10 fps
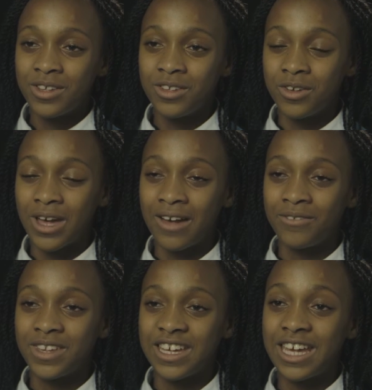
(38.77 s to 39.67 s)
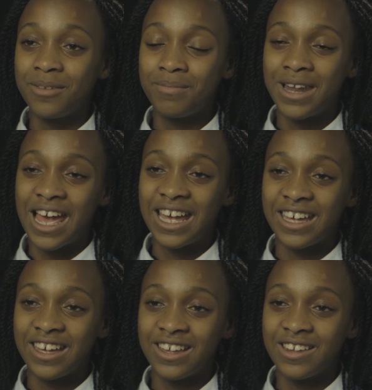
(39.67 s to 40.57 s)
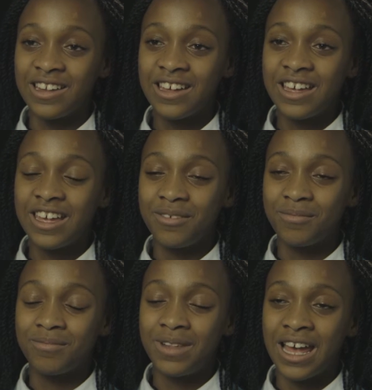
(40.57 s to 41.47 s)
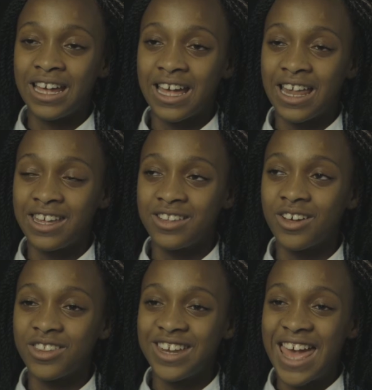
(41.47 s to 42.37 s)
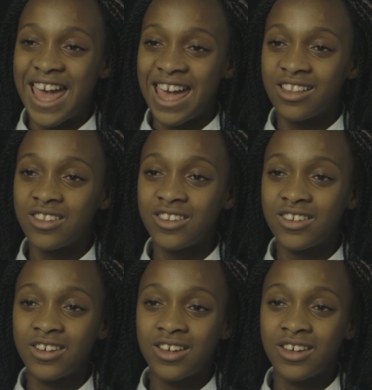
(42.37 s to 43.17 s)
You have to keep playing and it doesn't end.